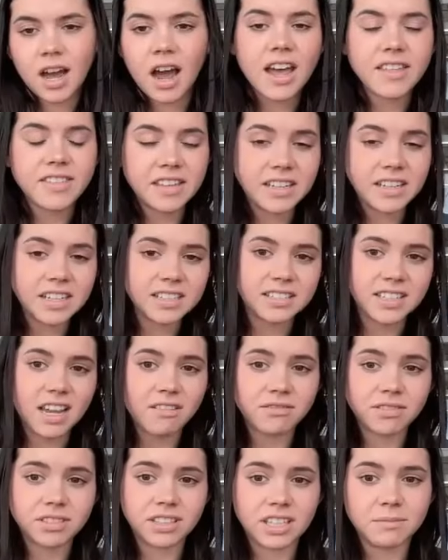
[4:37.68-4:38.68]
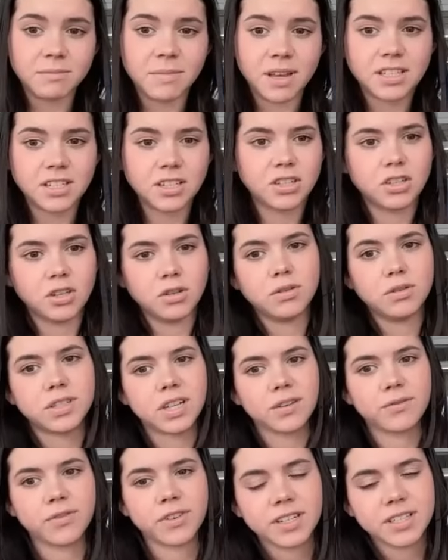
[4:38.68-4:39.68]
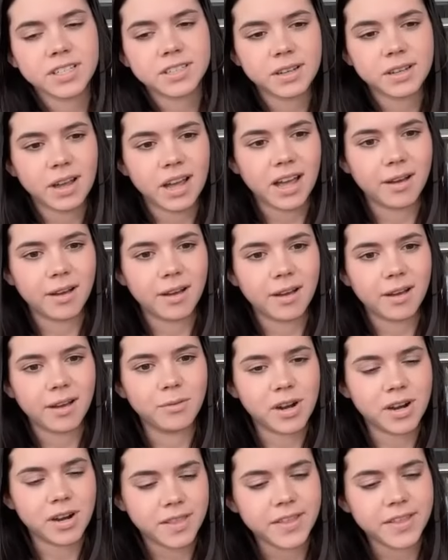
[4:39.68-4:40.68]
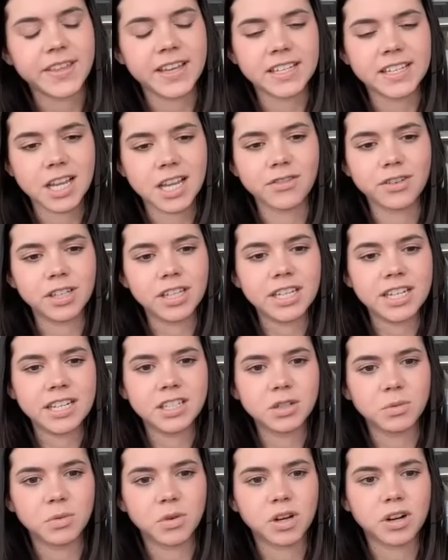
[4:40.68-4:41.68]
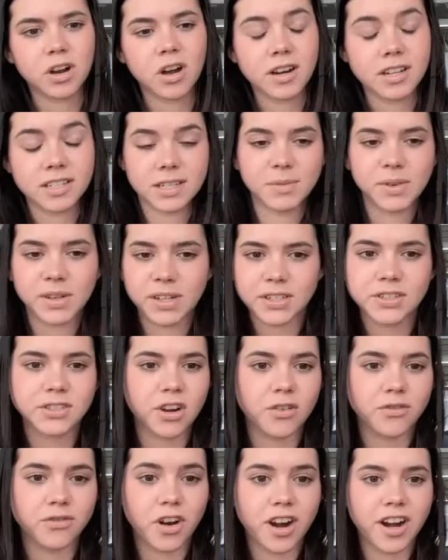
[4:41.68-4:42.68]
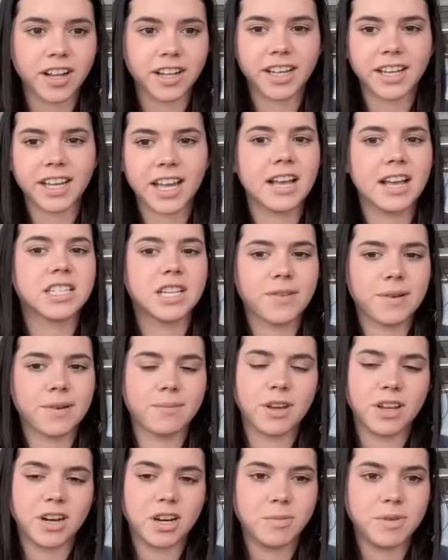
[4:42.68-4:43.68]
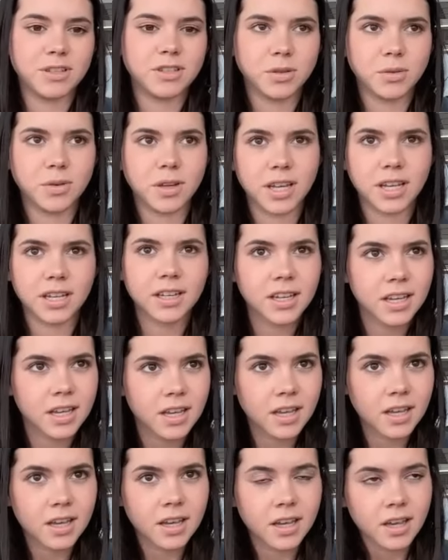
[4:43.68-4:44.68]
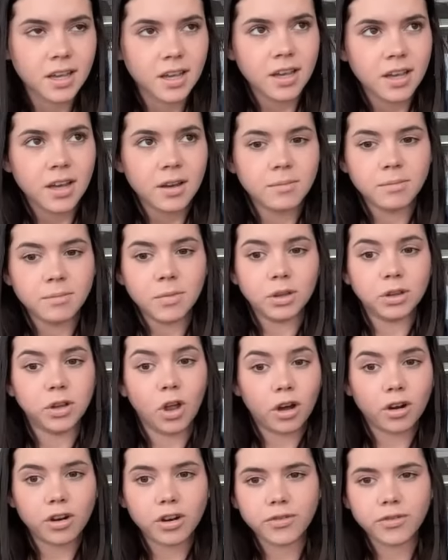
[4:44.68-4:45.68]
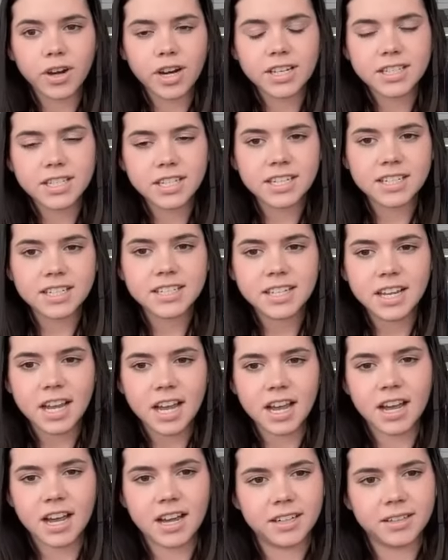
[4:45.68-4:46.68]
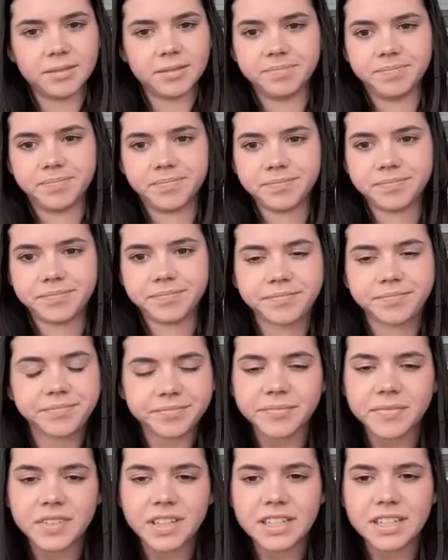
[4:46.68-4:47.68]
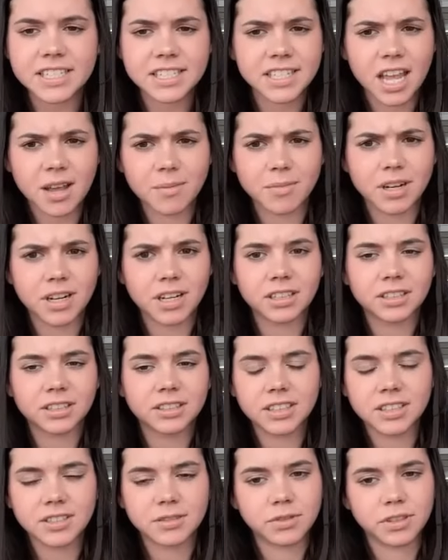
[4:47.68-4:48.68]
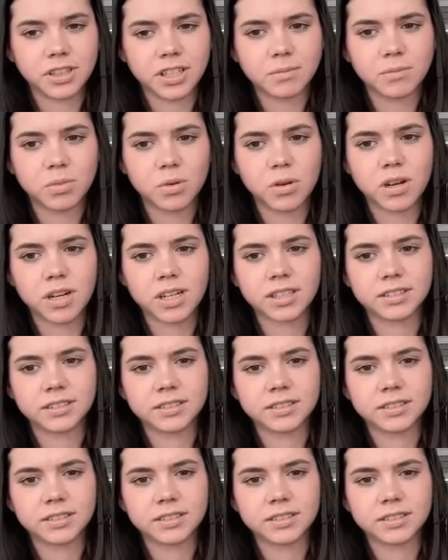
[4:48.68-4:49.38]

I think it definitely makes a huge difference. One of the things I really need to work on is I'm going to start running, I guess, if I'm going to be doing longer races. Stamina is really important.